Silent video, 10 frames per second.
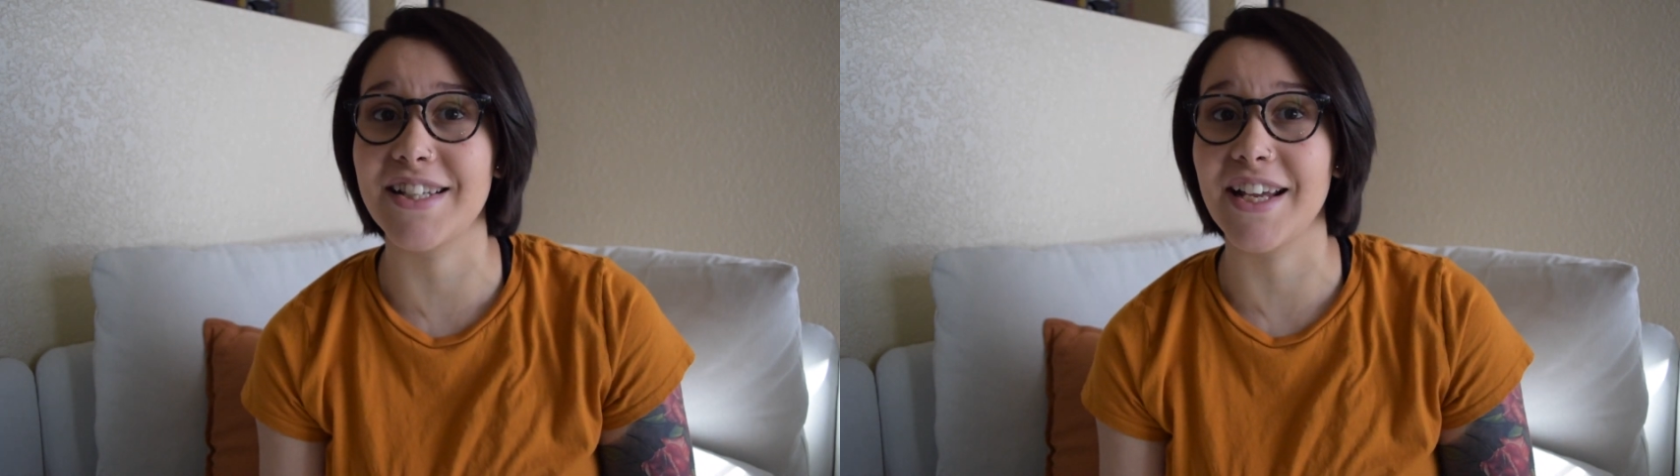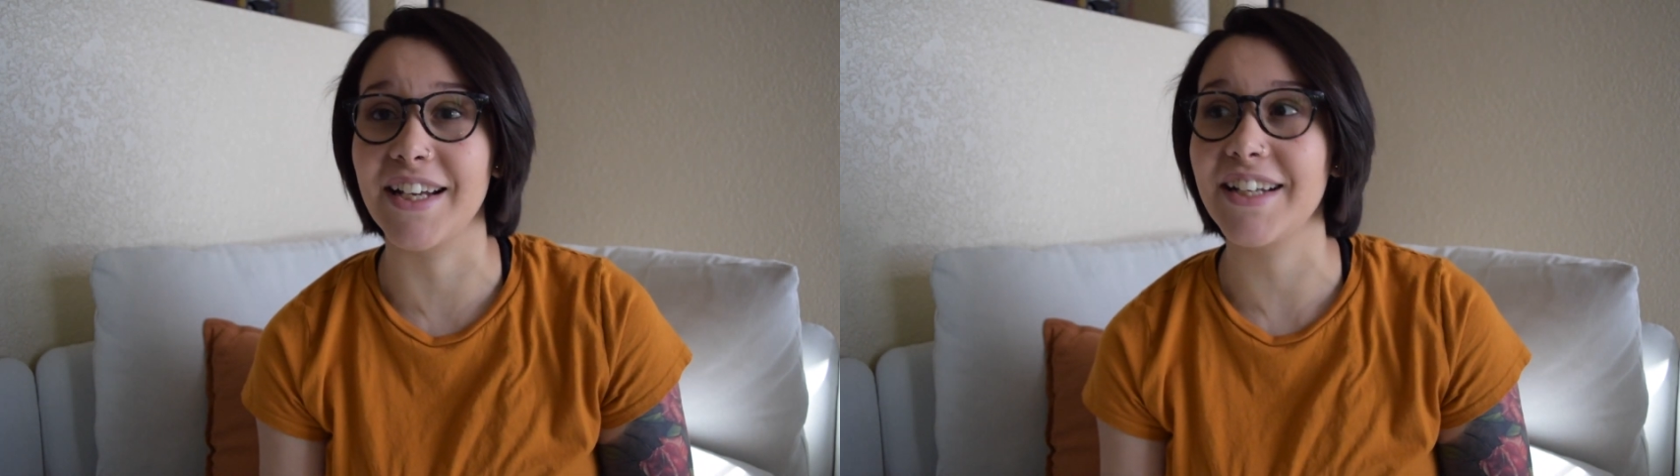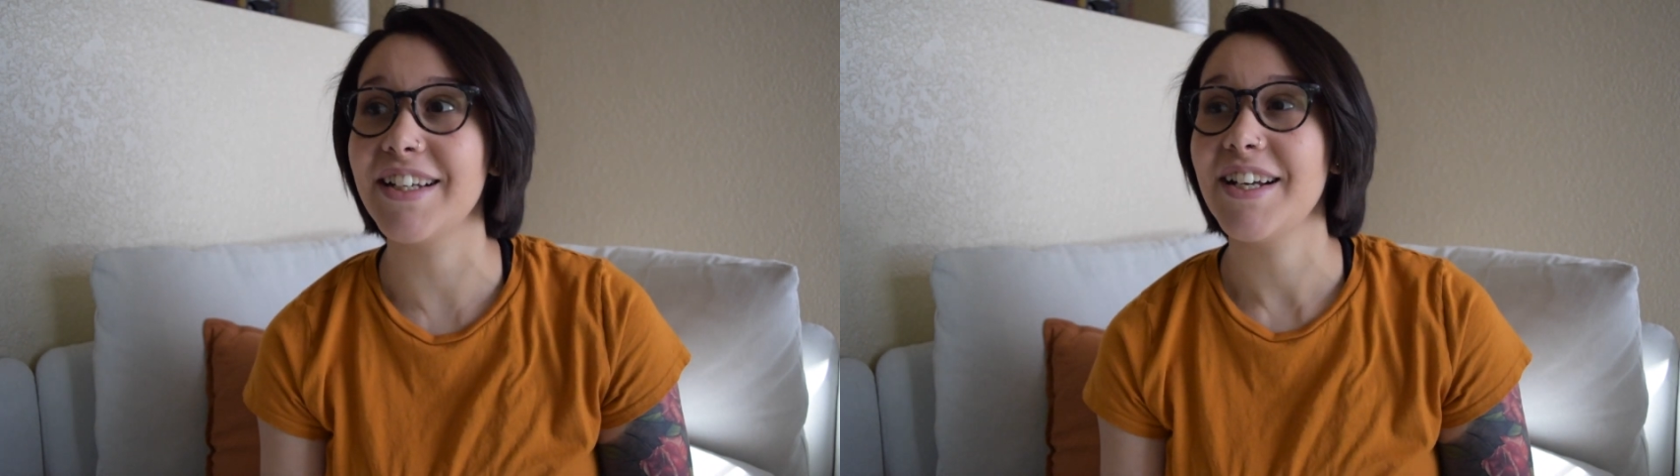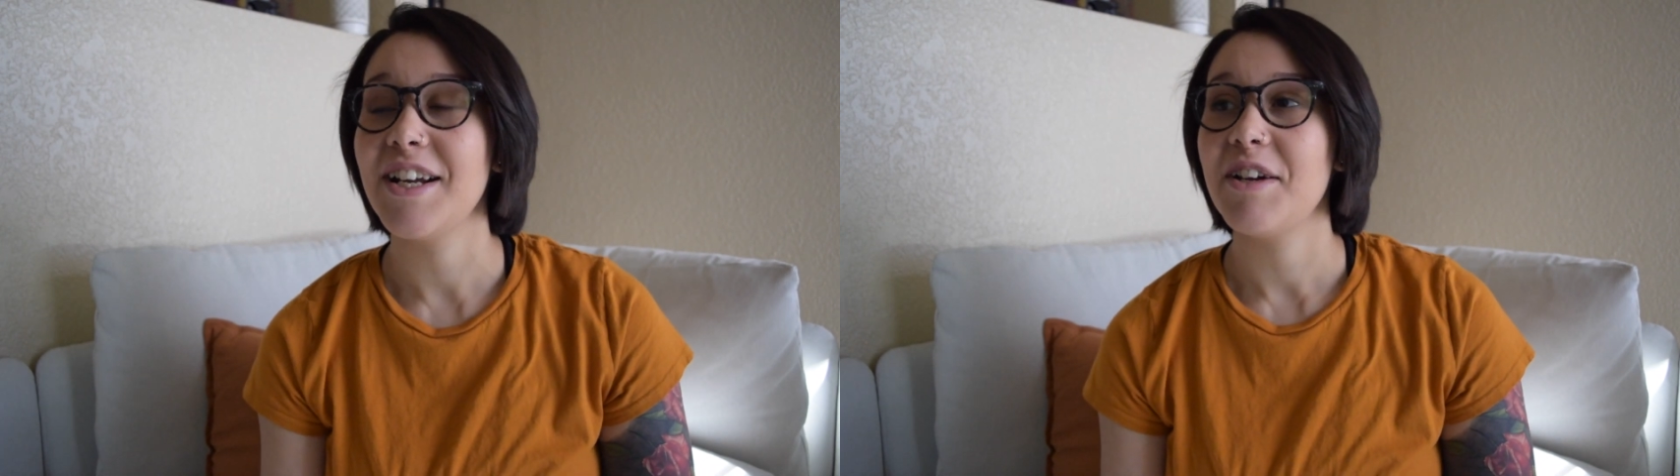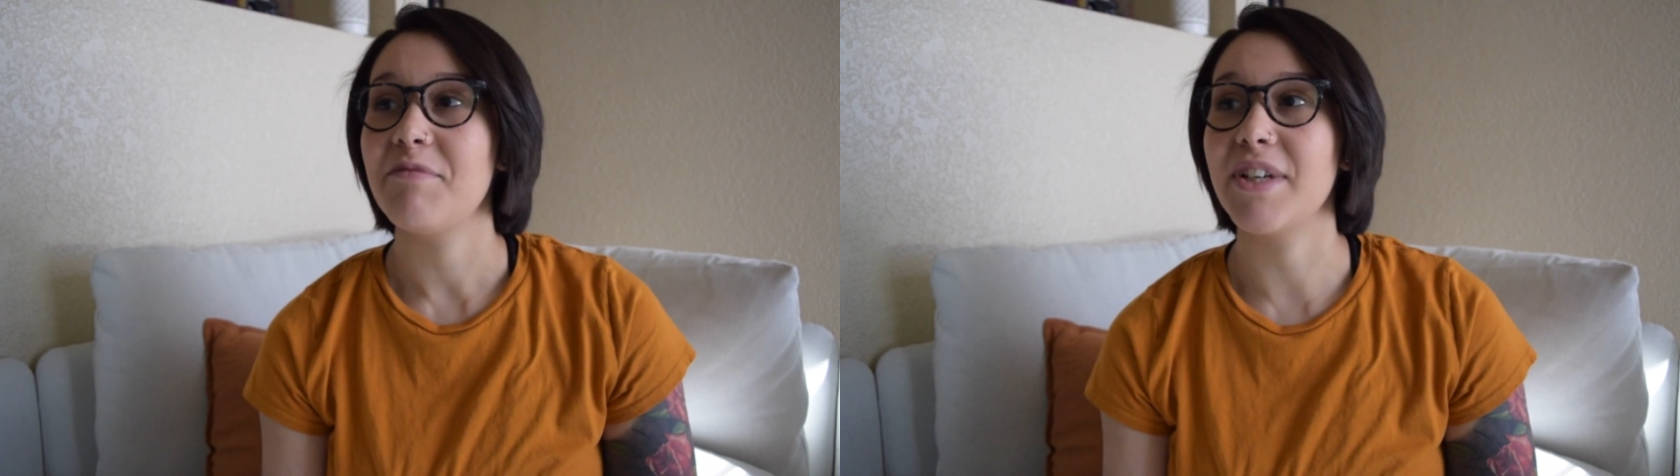day,
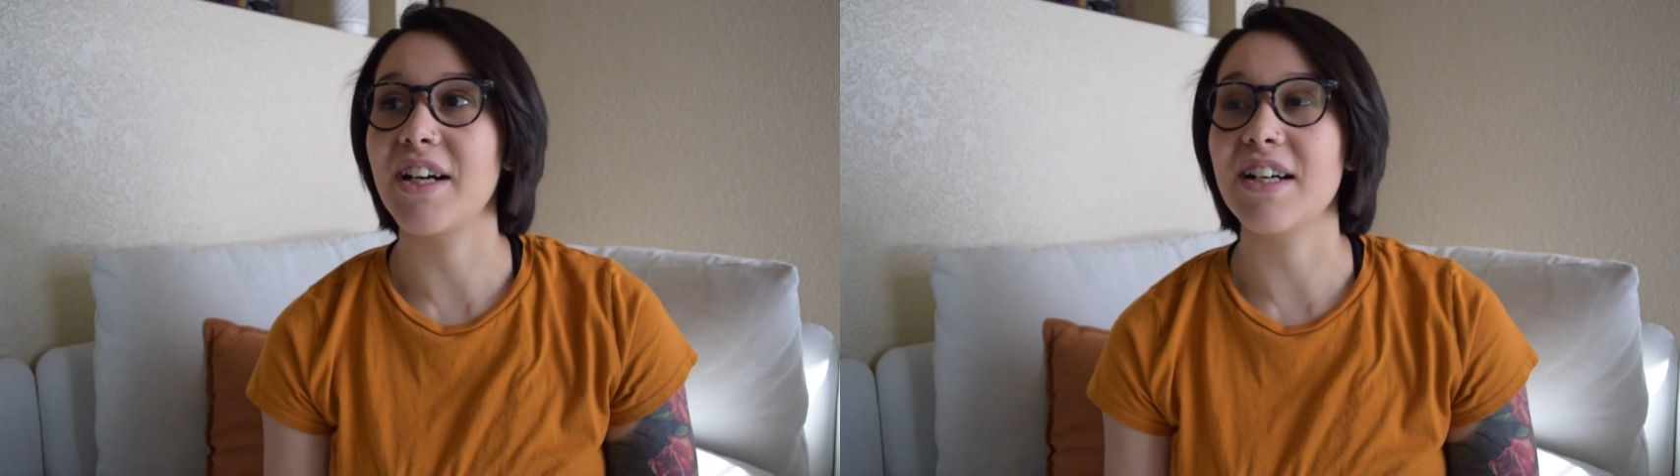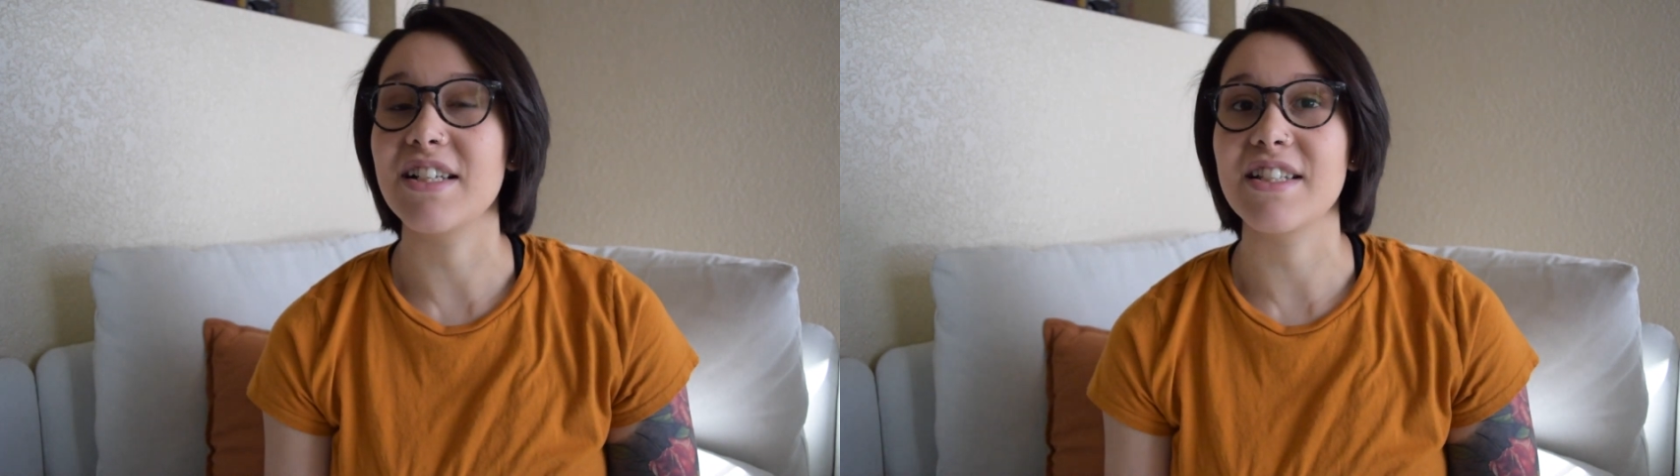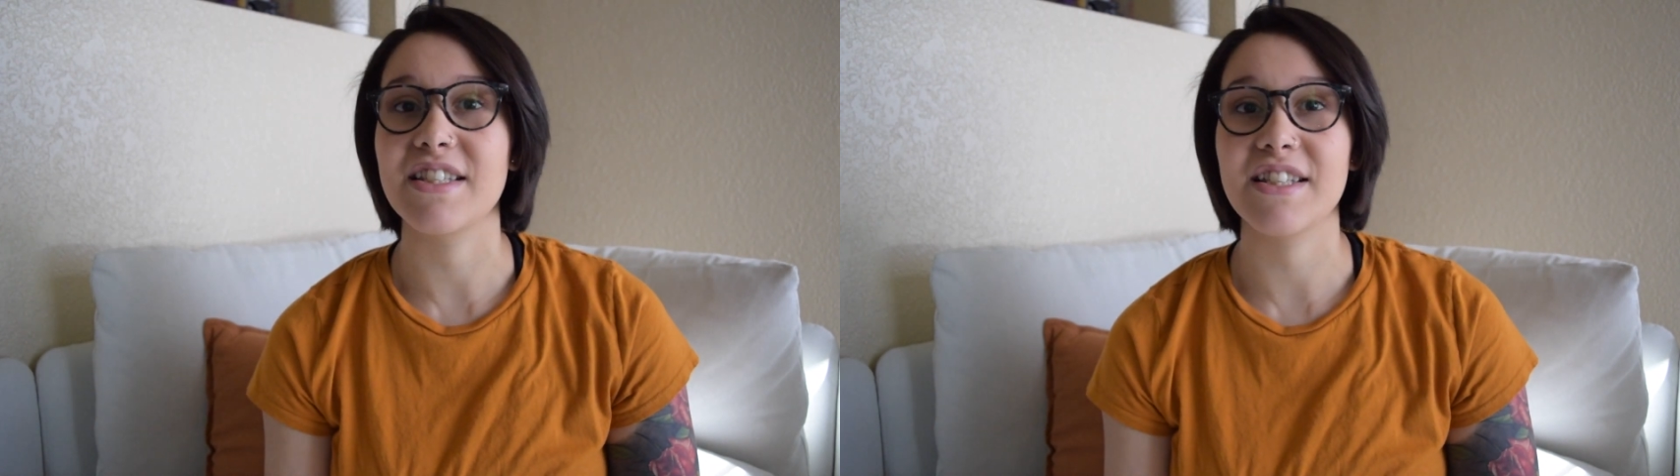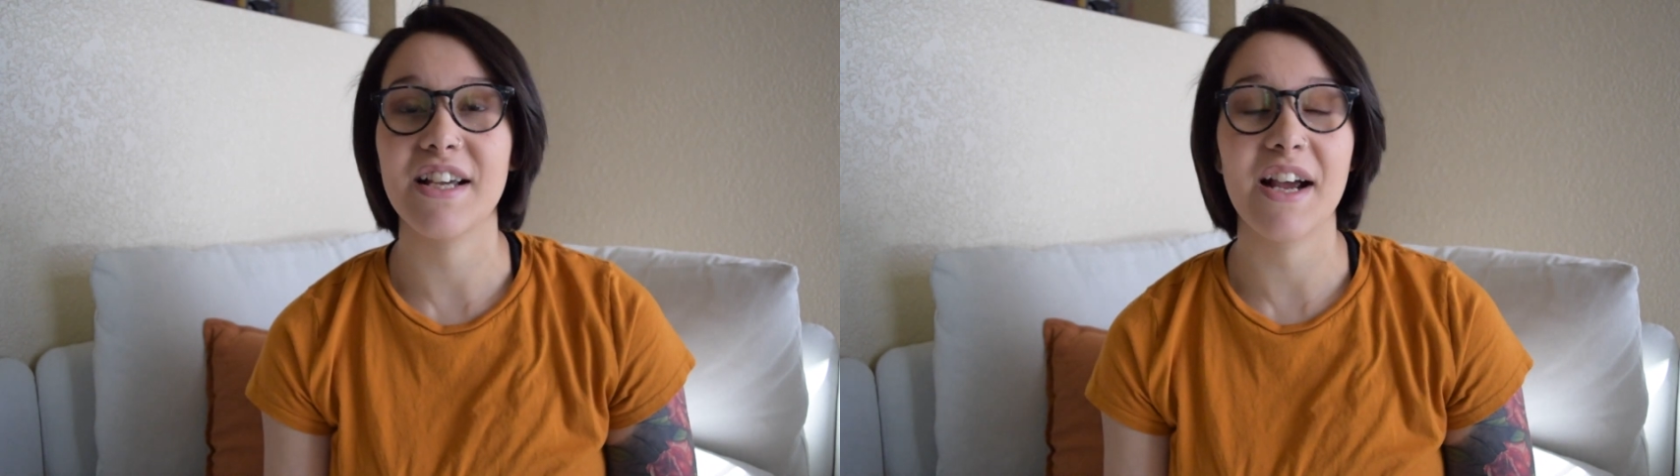because